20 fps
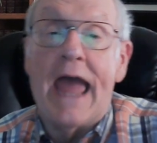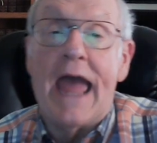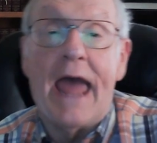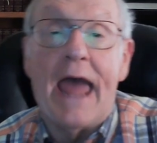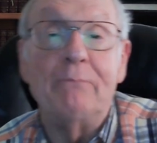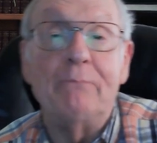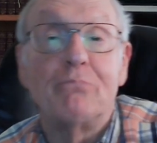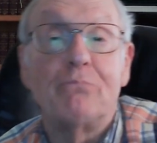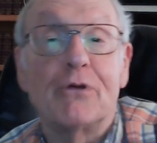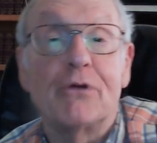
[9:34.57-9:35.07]

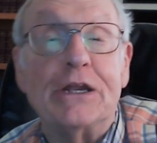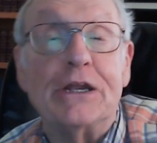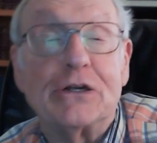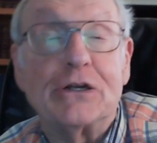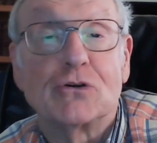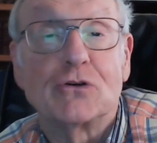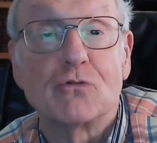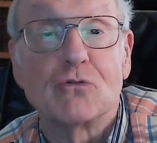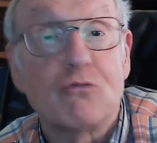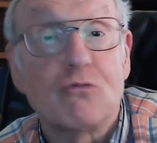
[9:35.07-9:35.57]
and
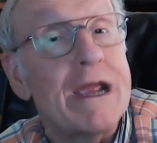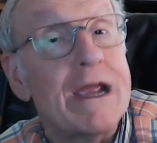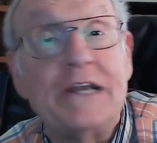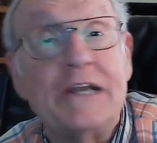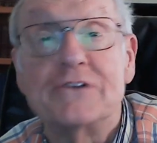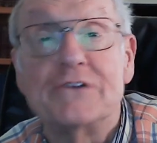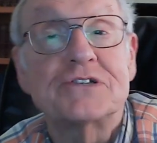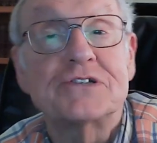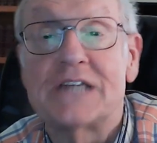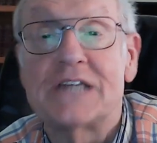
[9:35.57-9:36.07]
bring
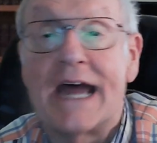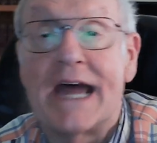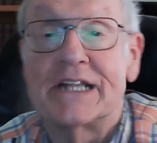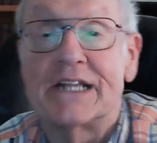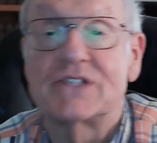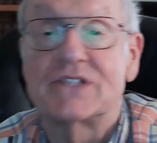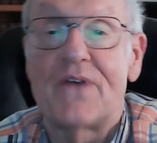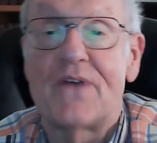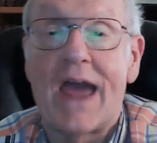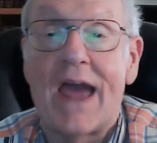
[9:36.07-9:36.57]
greater
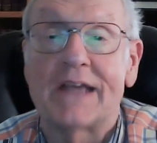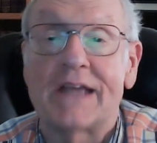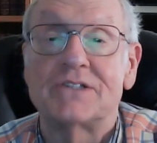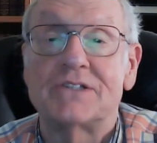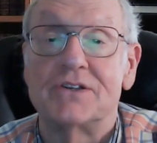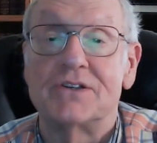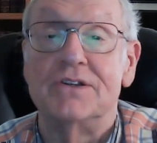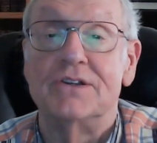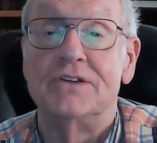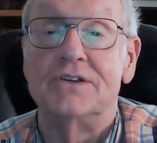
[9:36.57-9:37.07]

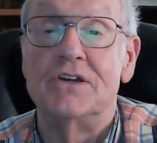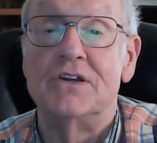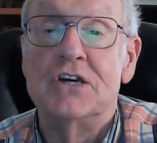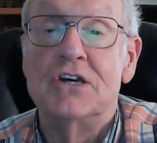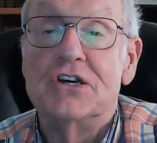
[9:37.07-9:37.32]
satisfaction